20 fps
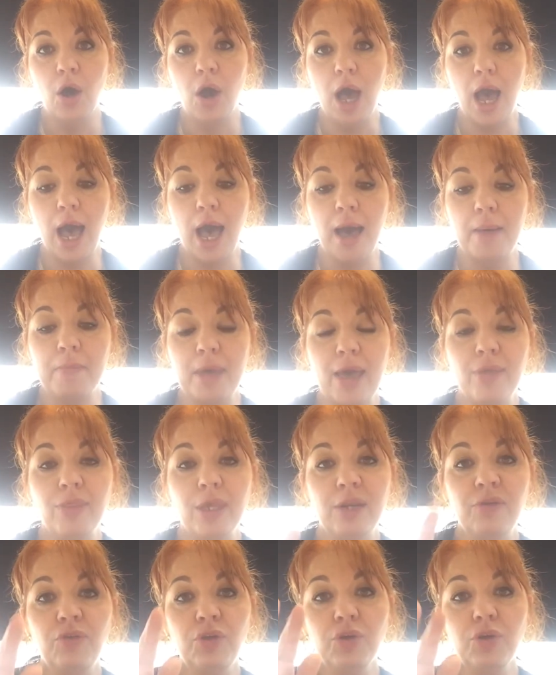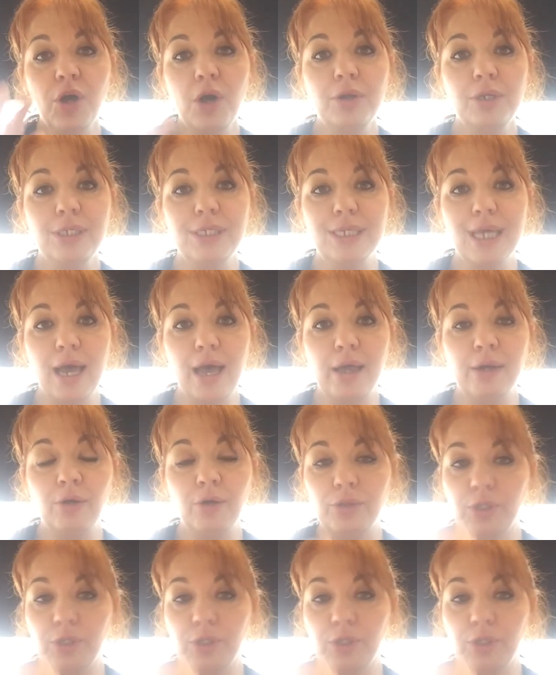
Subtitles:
And then if you go down on the